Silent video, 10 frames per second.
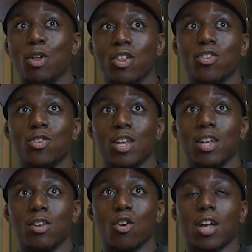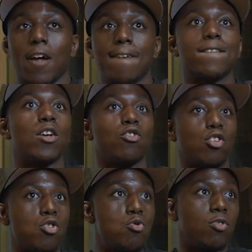this then. Okay, so
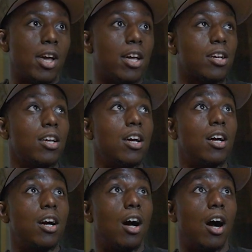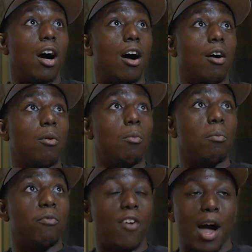you take 5
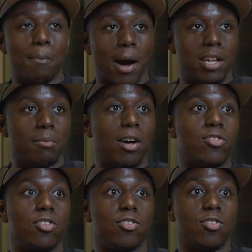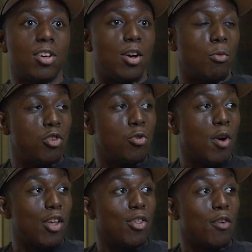Mighty Mouses. Would you
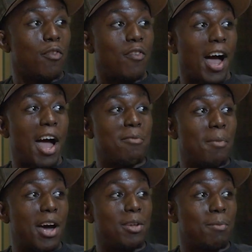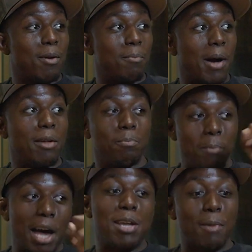rather 5
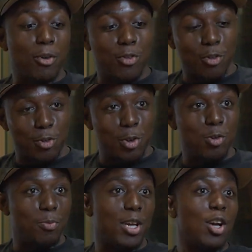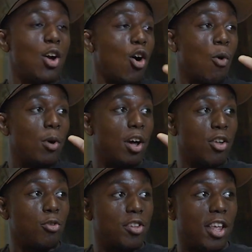Mighty Mouses, or
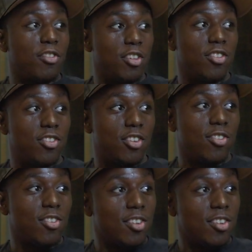100 death sentences?